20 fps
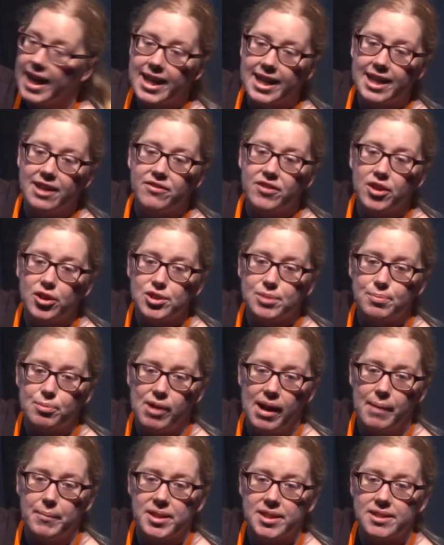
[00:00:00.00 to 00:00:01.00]
give those
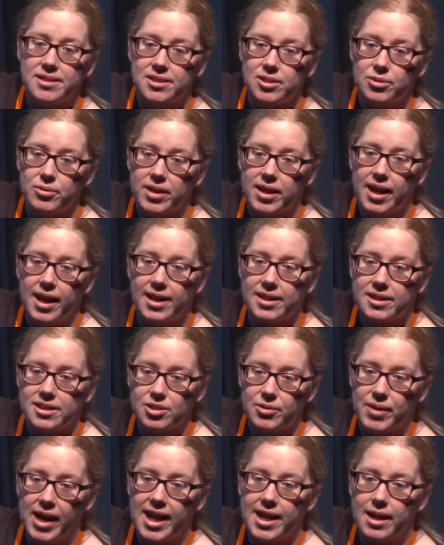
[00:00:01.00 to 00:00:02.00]
parameters to an
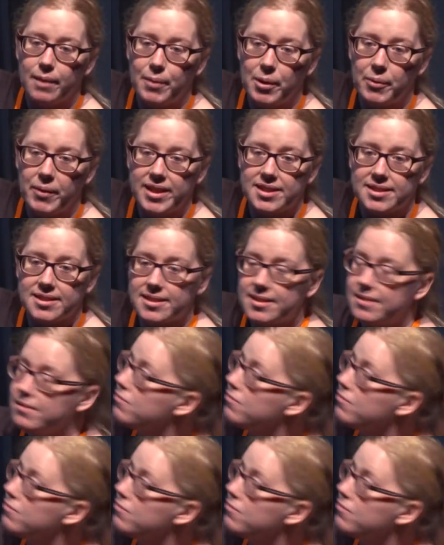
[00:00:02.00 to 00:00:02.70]
AWS